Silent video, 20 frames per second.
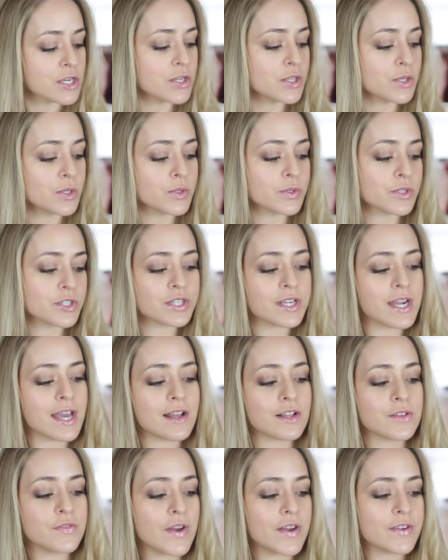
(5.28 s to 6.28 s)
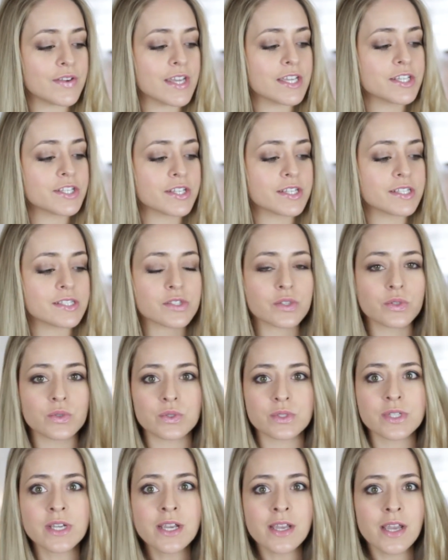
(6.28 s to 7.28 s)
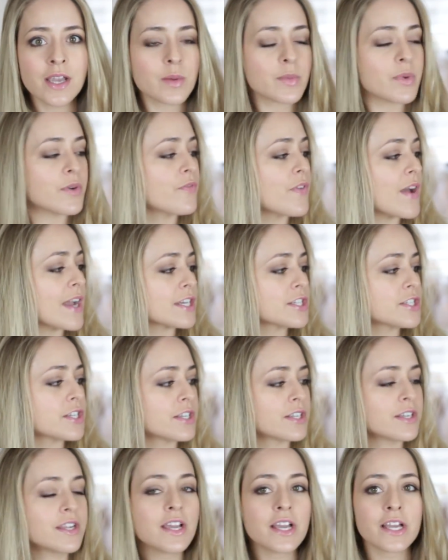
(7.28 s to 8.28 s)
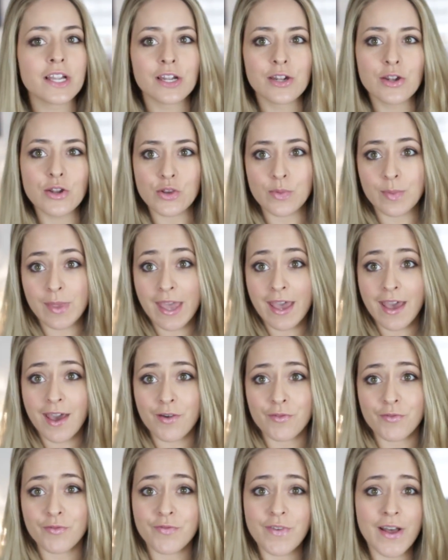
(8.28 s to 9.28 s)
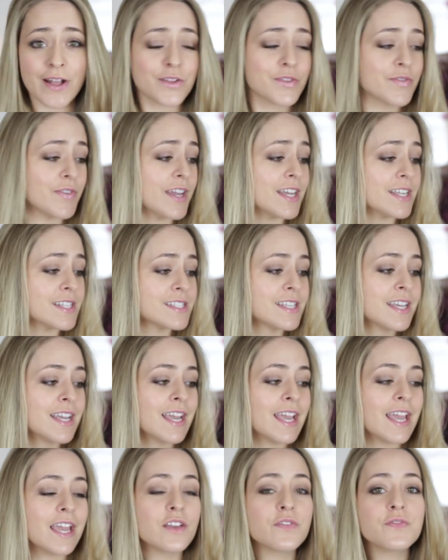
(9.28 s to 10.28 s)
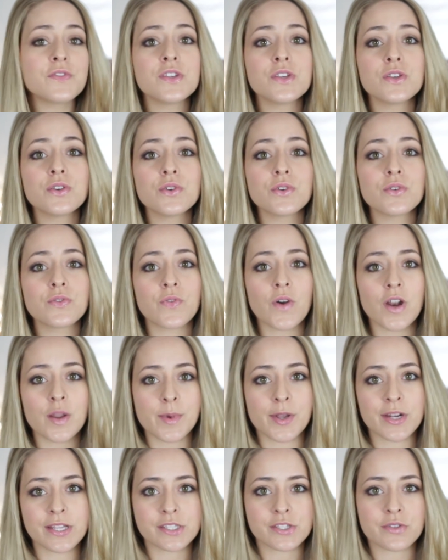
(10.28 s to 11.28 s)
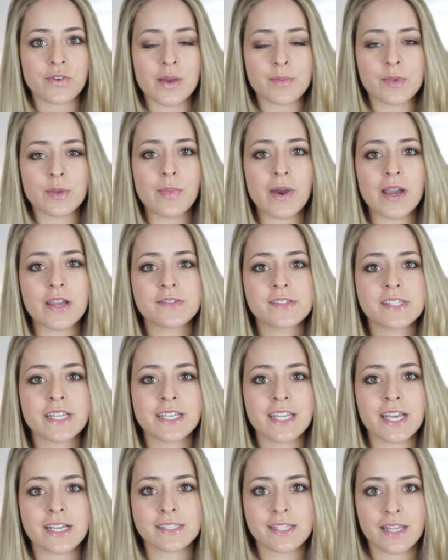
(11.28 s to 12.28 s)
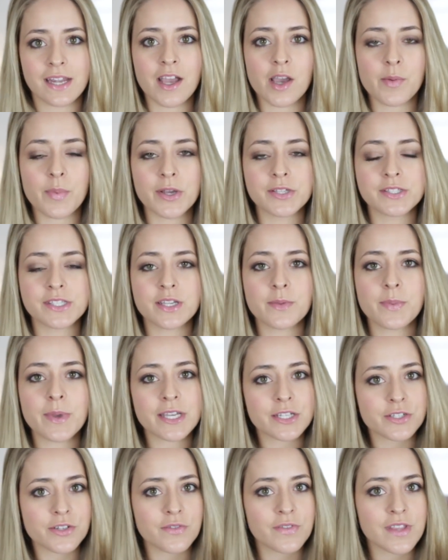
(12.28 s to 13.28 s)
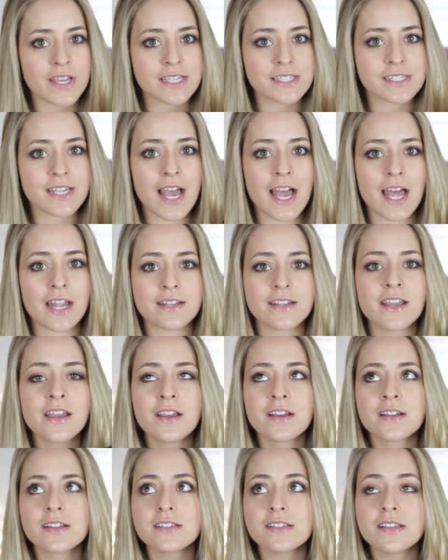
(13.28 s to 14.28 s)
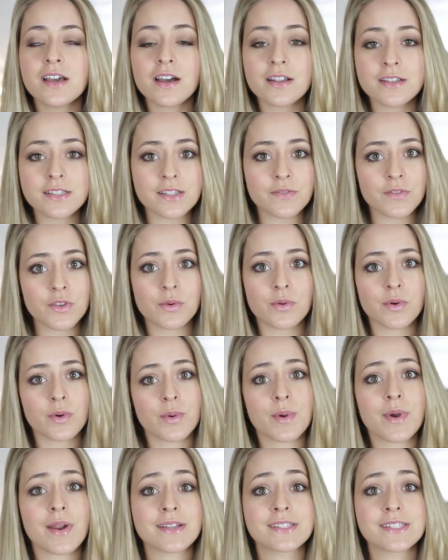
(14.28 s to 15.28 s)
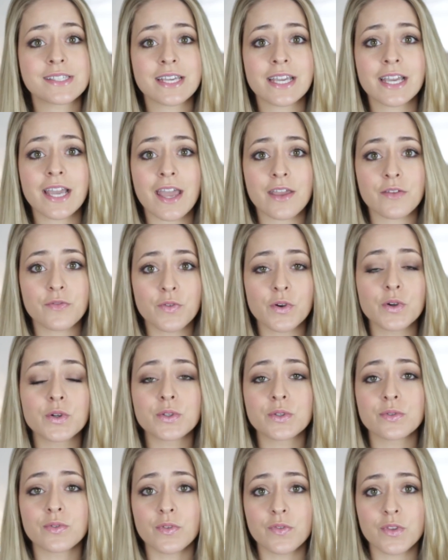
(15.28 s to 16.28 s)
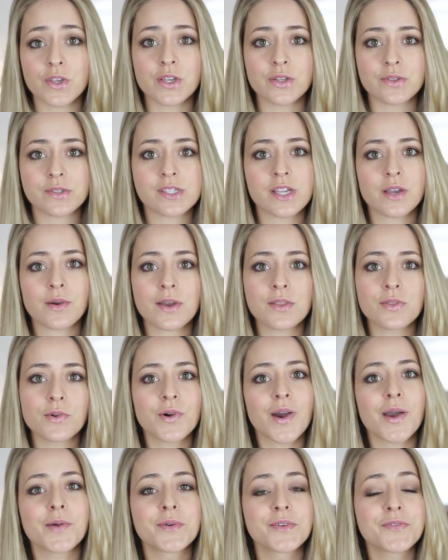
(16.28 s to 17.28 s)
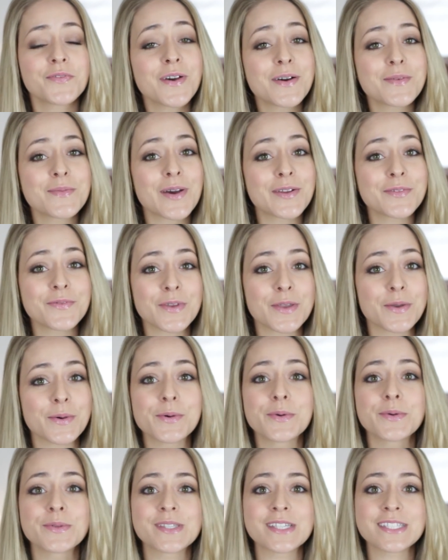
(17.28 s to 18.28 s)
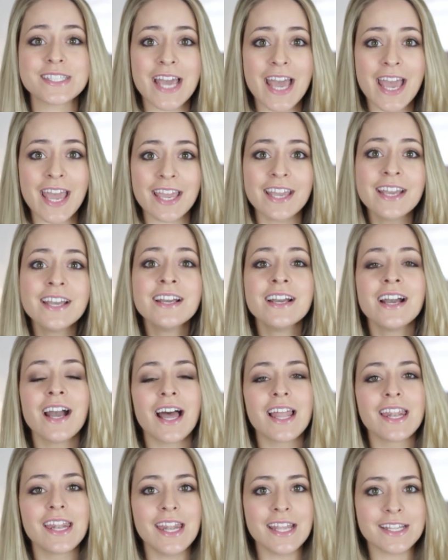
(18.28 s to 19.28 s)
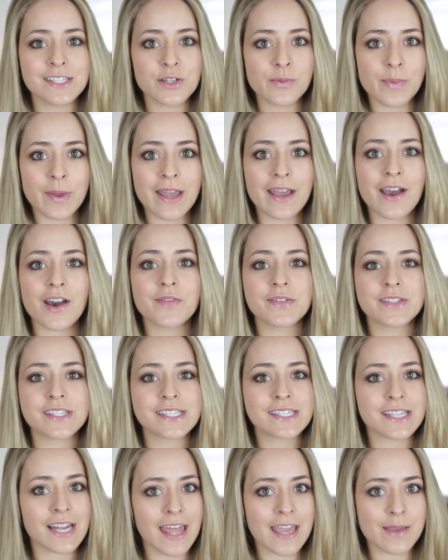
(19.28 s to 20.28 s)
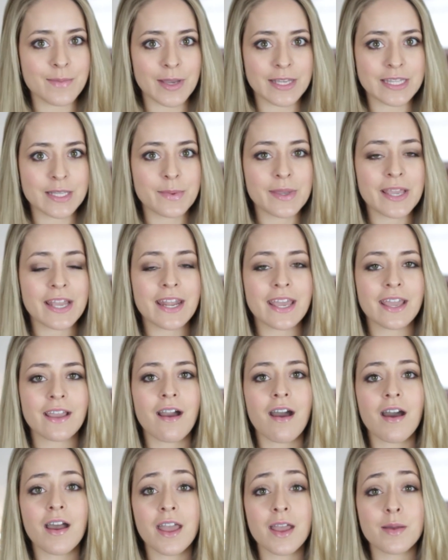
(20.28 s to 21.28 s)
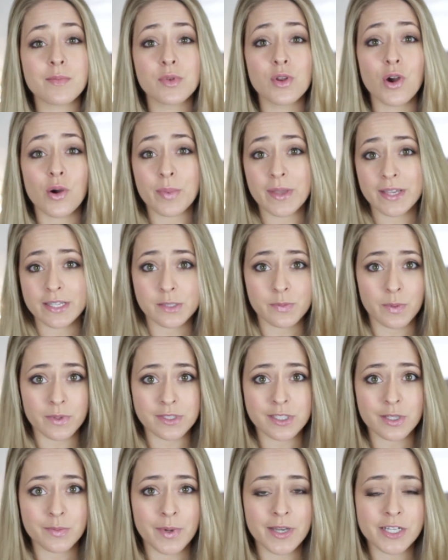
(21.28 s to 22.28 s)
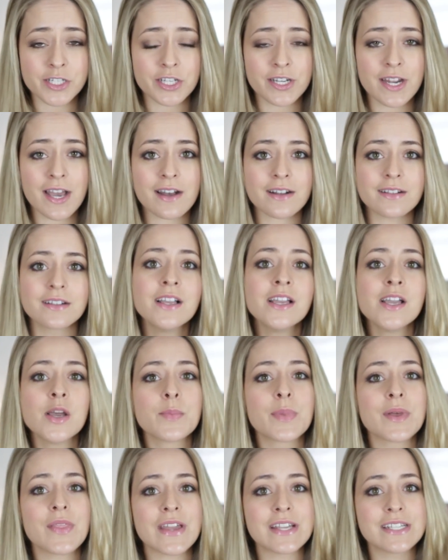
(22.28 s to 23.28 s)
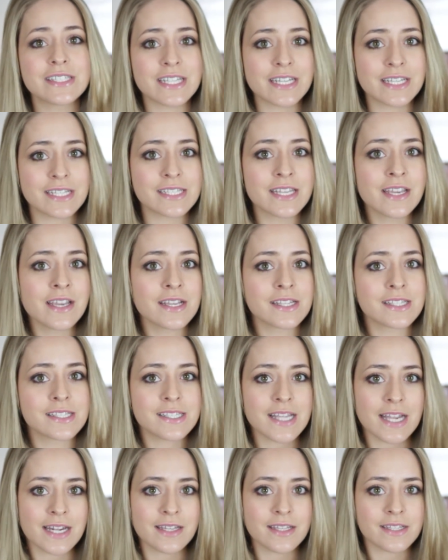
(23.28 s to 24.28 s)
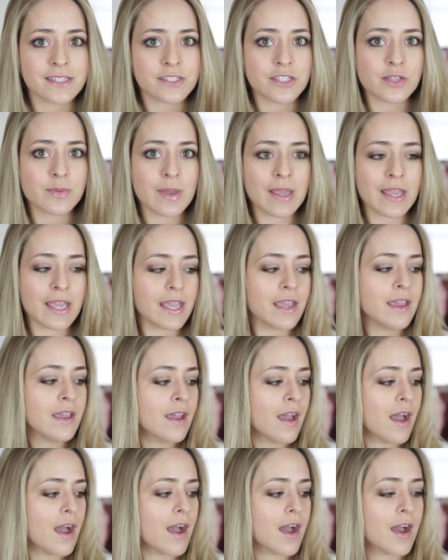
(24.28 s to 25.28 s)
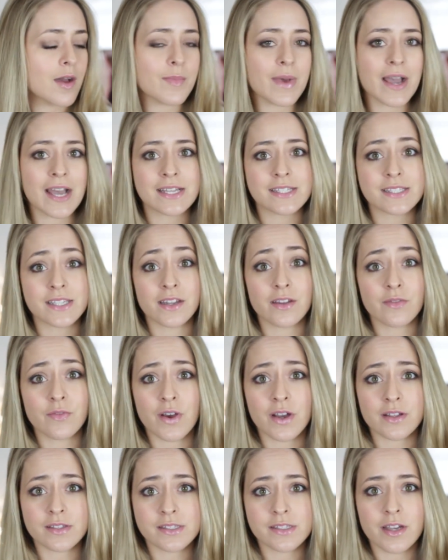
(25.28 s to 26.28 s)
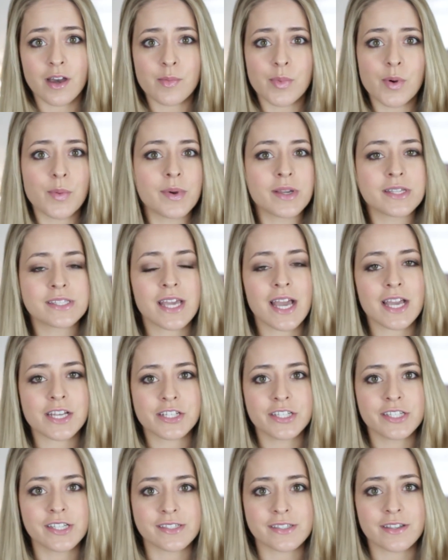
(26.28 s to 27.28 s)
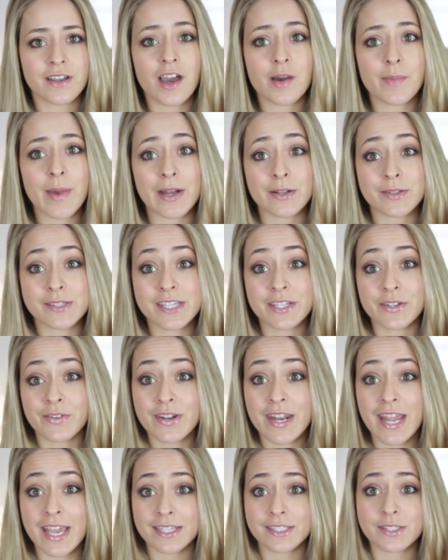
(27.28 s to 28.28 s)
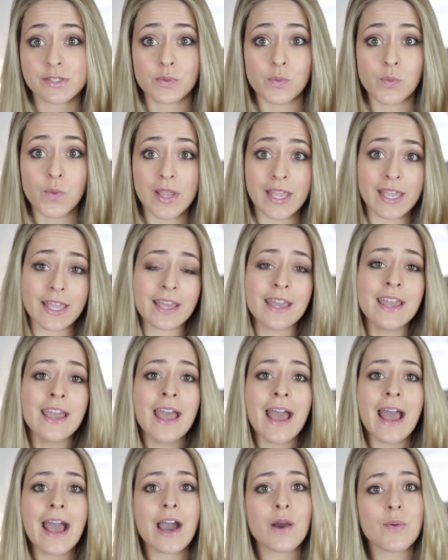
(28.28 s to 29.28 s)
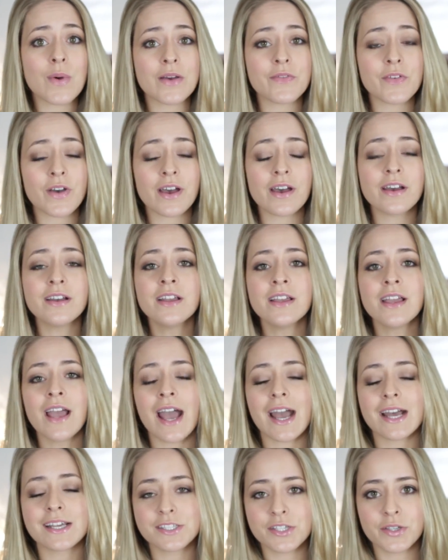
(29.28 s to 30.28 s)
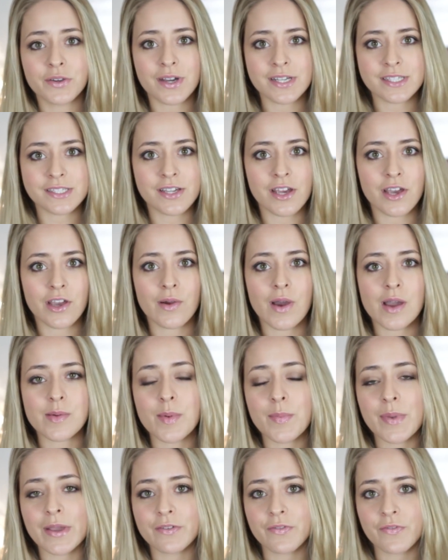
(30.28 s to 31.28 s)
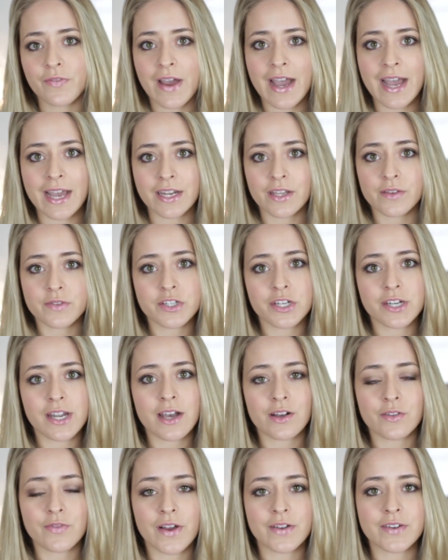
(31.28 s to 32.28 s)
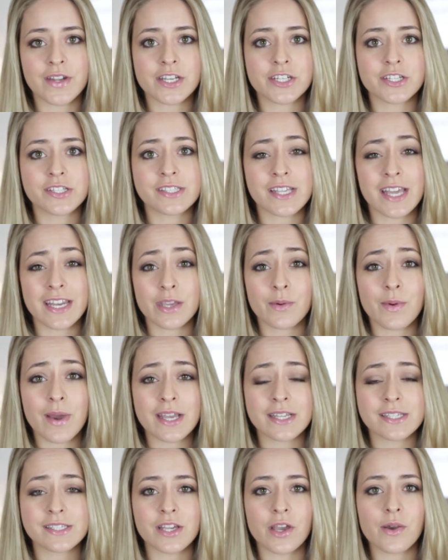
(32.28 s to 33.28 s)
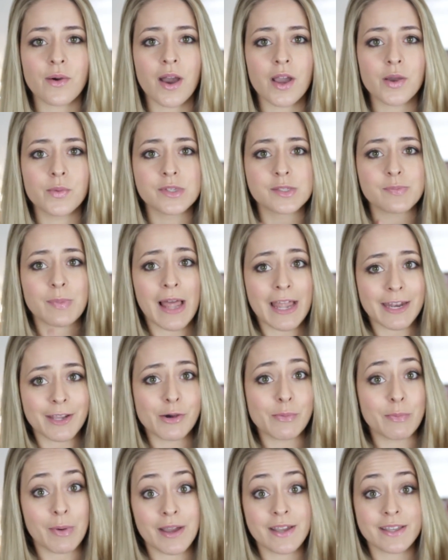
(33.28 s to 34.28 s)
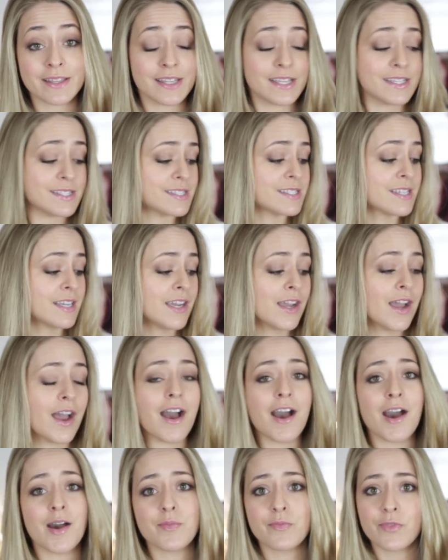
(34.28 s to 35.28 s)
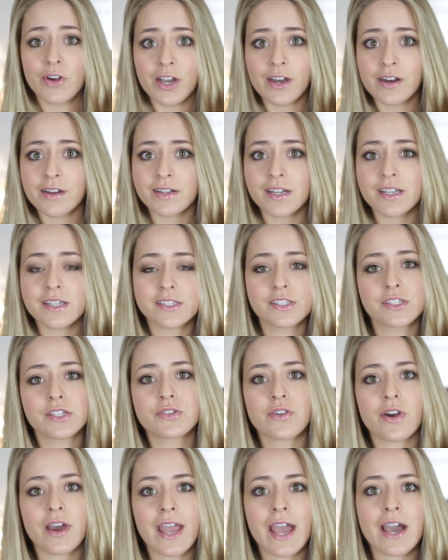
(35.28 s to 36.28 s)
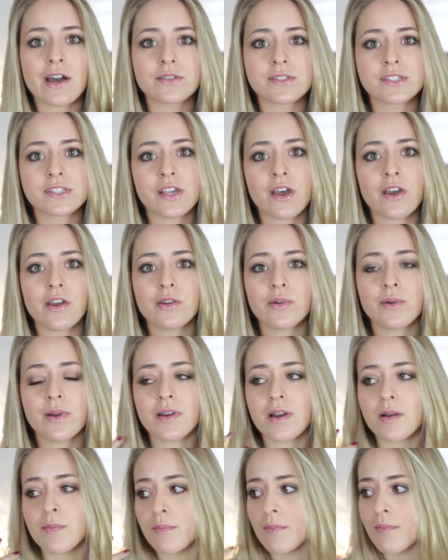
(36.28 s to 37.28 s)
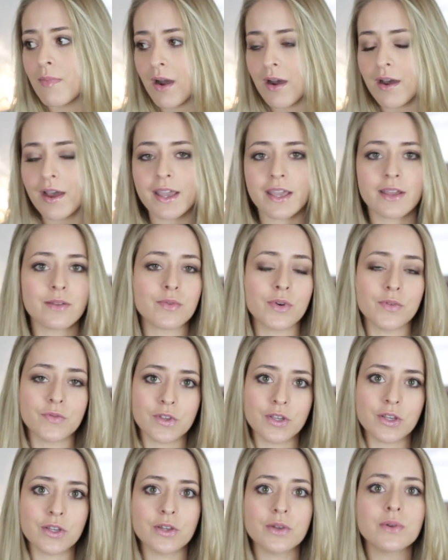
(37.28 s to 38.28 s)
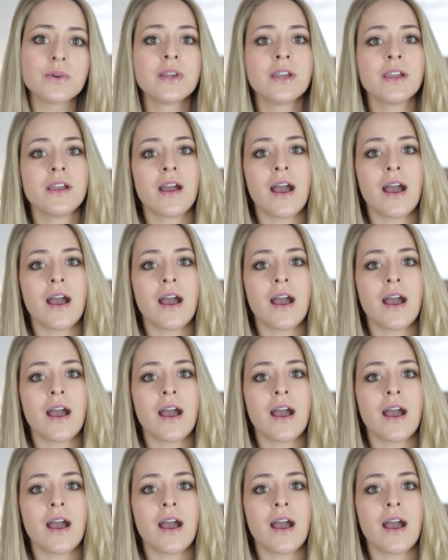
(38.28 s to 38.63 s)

new Chanel foundation. It's called Perfection Lumiere Velvet. If you follow me on Instagram, you might have seen yesterday I posted a picture of this and tons of you were requesting a full review, so I thought I would film one for you all today. A little bit of a disclaimer in the beginning, I am not being sponsored by Chanel, but they did send this to me as an advanced sample because it actually doesn't come out till next week. However, as you guys know, I'm a big fan of Chanel foundations anyway, so I was planning on buying this regardless to try out, so my review,